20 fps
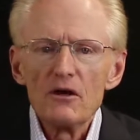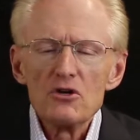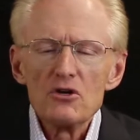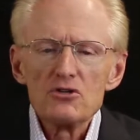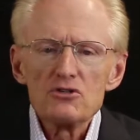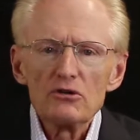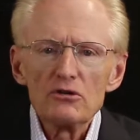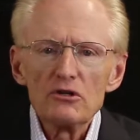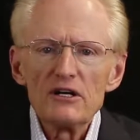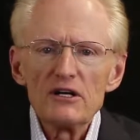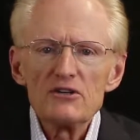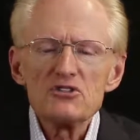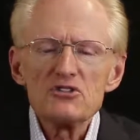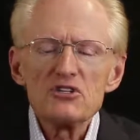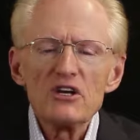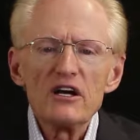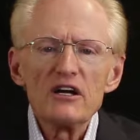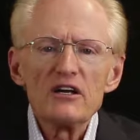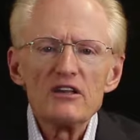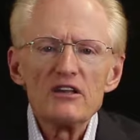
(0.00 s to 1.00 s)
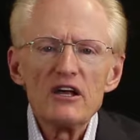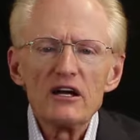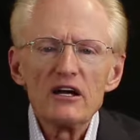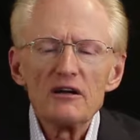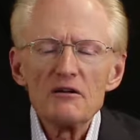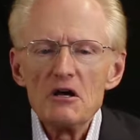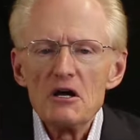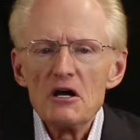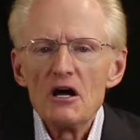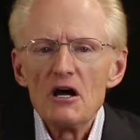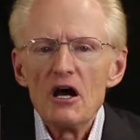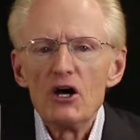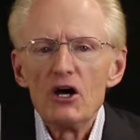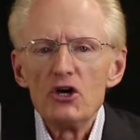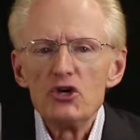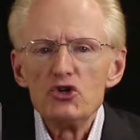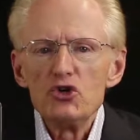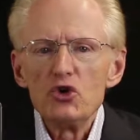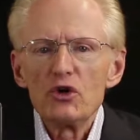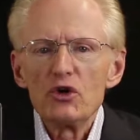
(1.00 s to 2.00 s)
So let's say that
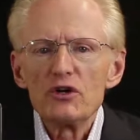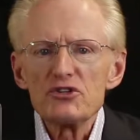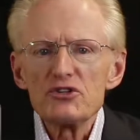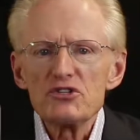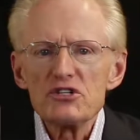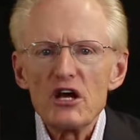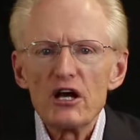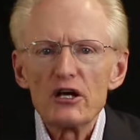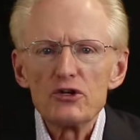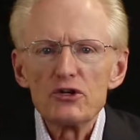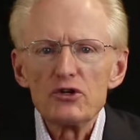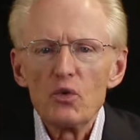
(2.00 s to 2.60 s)
you're the tenant,